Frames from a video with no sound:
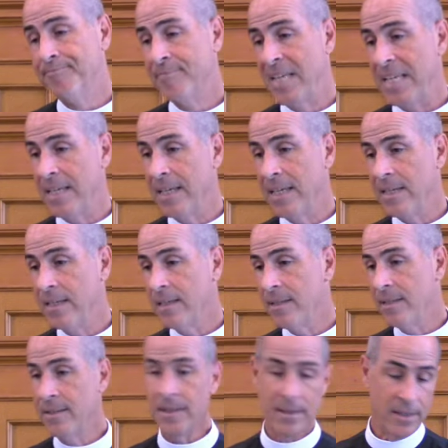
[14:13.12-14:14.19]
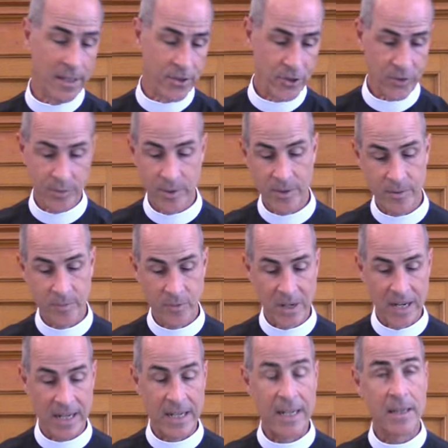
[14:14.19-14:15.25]
in the lunchroom,
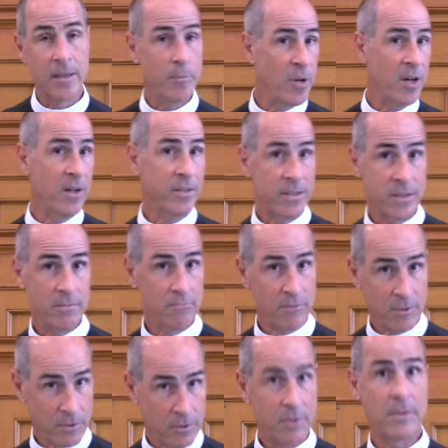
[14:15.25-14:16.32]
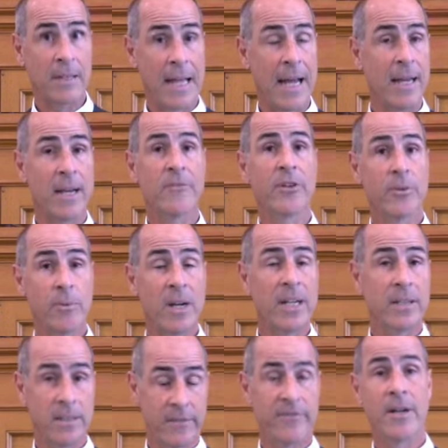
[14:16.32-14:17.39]
right? And the boss had every
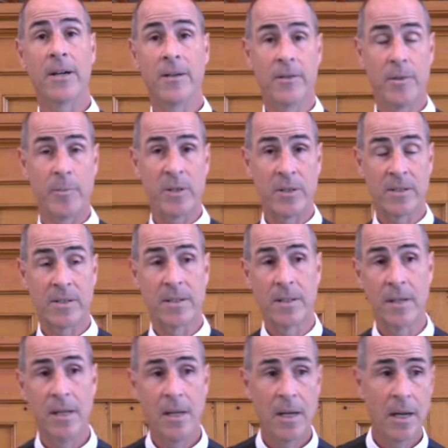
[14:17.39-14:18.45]
right to fire the person.